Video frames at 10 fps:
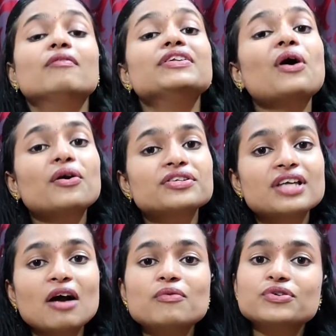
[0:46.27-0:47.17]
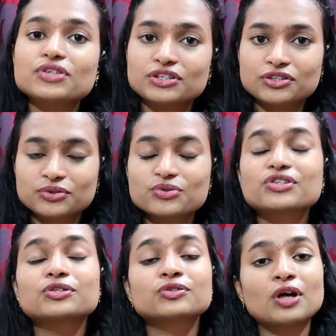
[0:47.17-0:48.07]
When the AUTOSAR was introduced
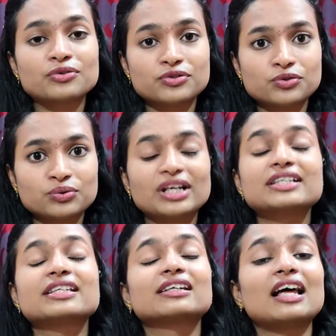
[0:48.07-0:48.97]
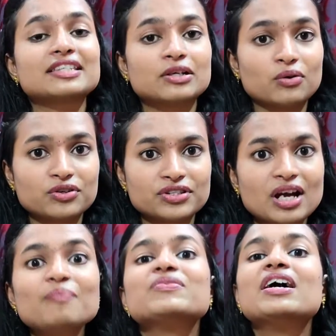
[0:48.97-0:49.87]
in 2002, that is the classic
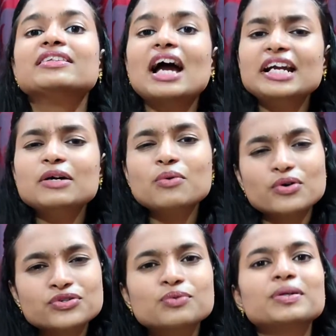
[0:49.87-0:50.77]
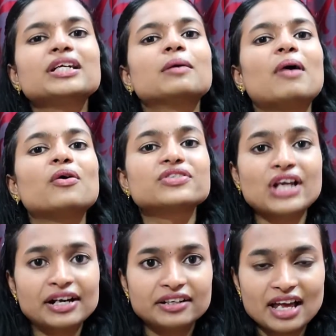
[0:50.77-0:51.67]
AUTOSAR, the idea was to bring about
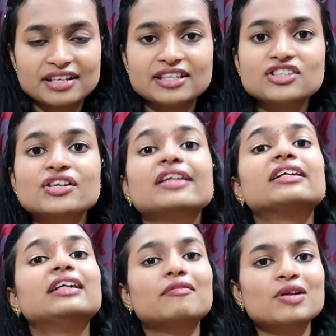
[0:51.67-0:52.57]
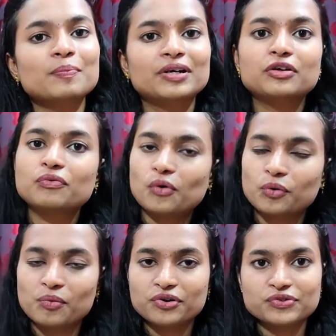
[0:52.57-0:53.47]
standardization in the development of
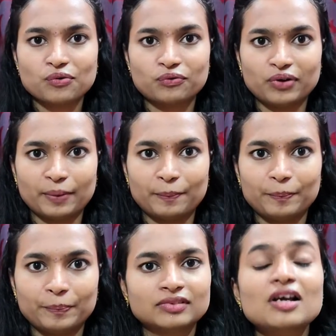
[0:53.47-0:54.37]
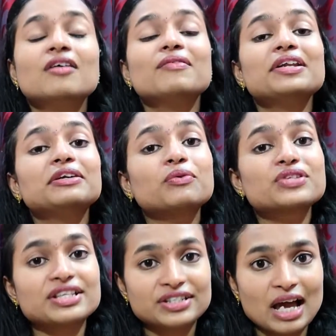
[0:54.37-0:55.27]
automotive software. When it
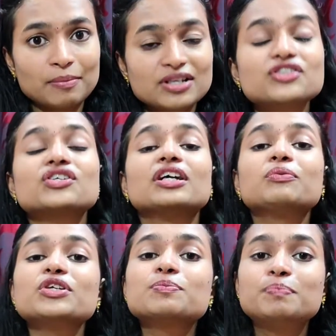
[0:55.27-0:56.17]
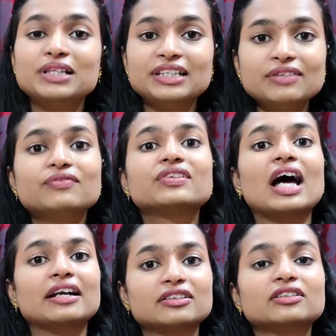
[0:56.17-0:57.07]
was established, it was believed
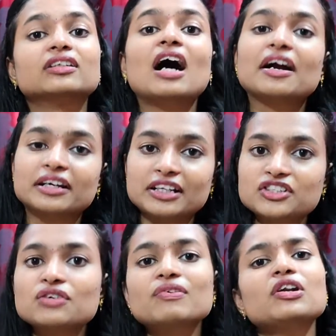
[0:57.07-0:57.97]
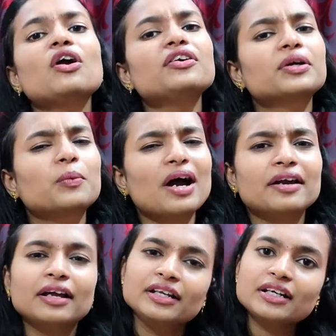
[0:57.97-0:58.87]
that the architecture will not
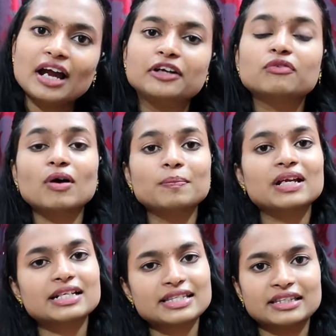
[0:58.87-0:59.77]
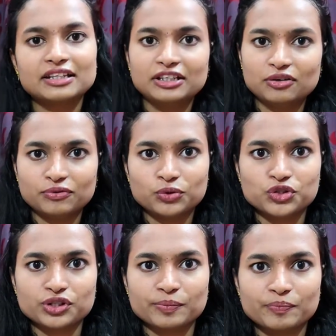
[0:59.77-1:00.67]
require any kind of updates in the near
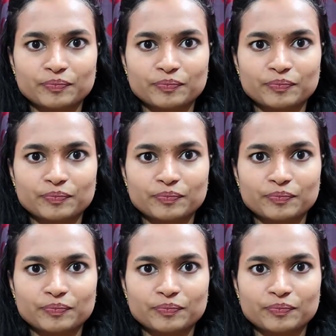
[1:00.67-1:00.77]
future.